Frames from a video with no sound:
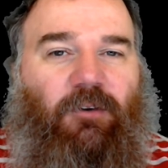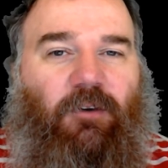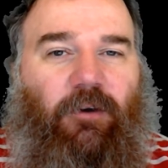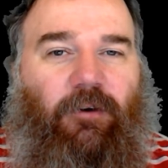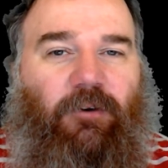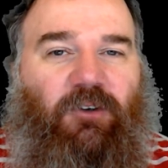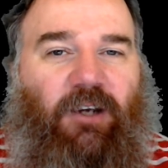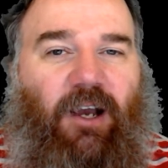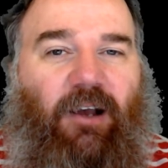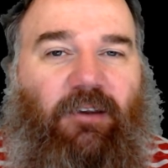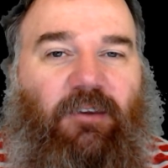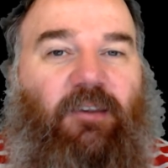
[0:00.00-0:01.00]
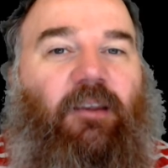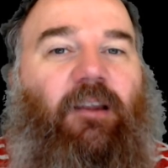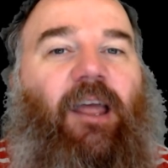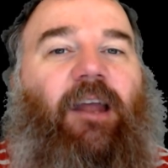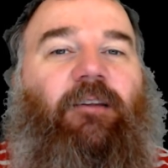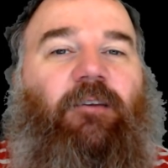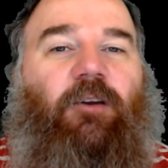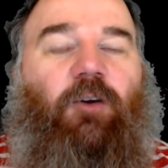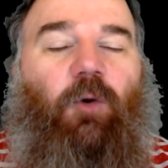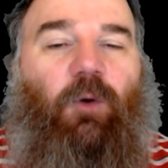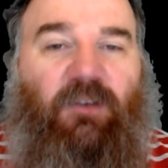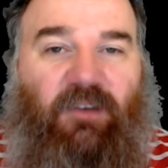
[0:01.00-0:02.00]
so she asks that Anderson
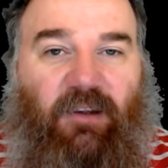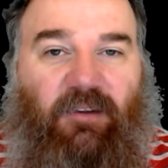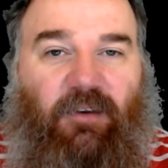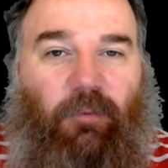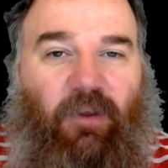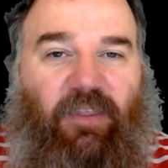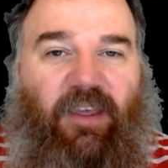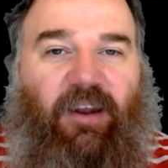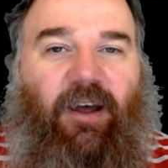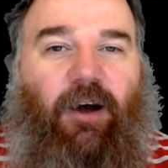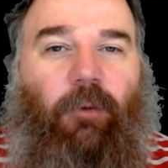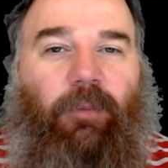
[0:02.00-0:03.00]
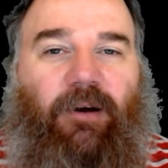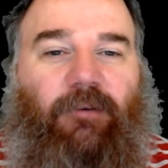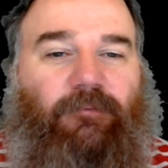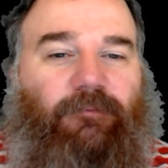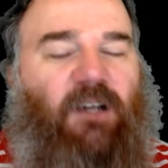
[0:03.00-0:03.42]
Dawes send someone there to help her.